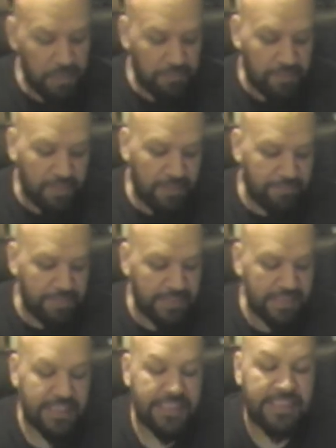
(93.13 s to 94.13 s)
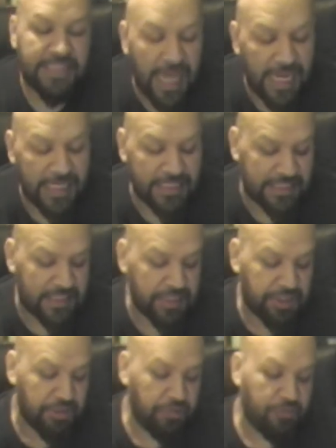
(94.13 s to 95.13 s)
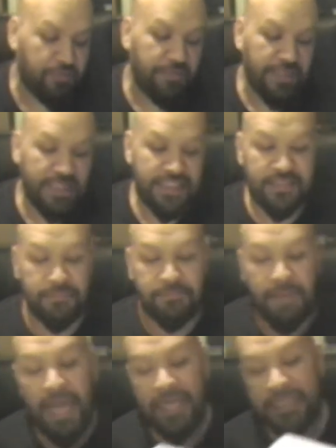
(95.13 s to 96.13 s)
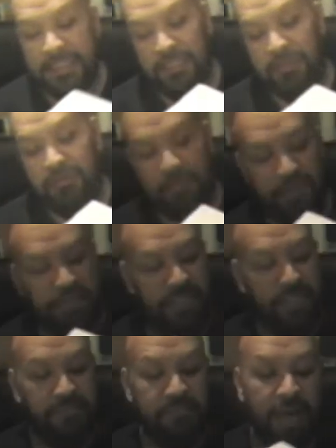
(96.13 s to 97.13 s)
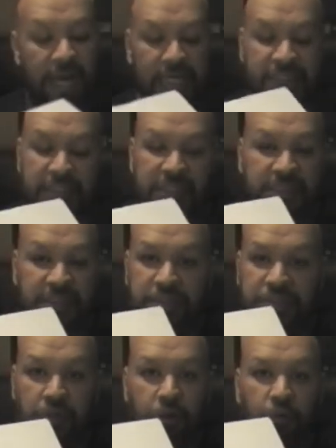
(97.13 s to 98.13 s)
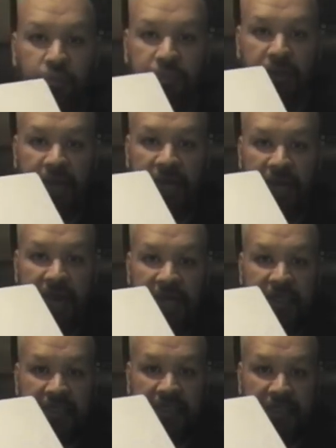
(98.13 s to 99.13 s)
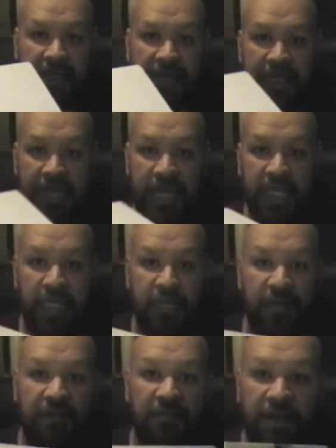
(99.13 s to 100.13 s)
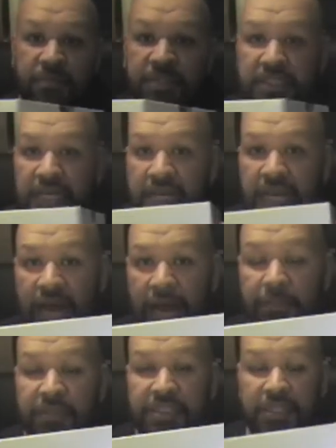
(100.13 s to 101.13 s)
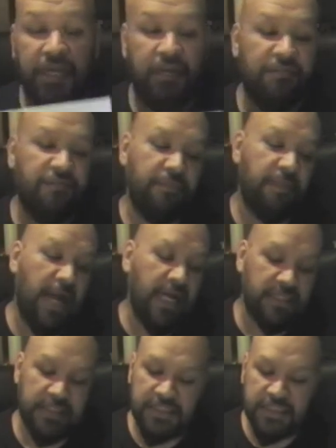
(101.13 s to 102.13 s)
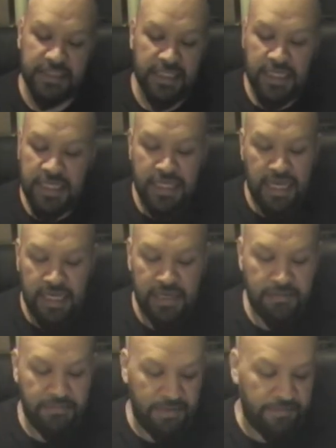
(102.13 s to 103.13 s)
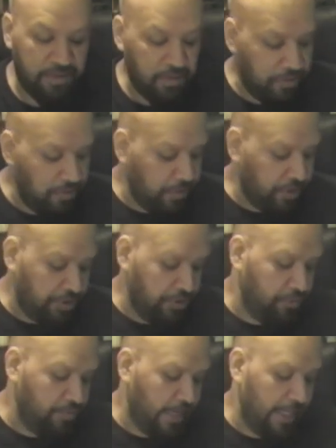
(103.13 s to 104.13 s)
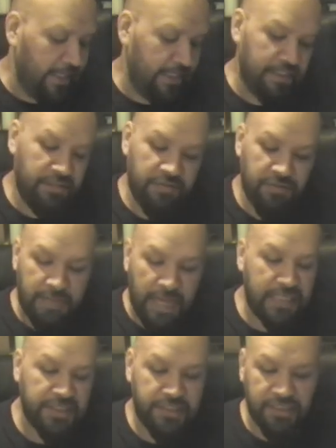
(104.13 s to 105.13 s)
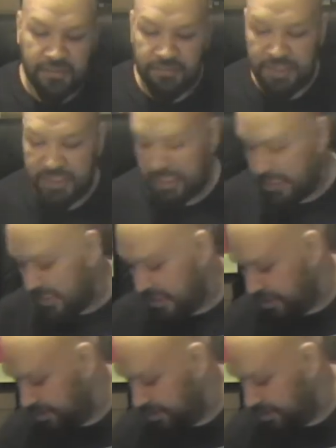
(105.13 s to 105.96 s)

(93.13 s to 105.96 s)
But besides the shoe, it's the box too. I mean, the box looks dope. I'm a sucker for boxes. If you do the shoe right, you know, the box should come looking good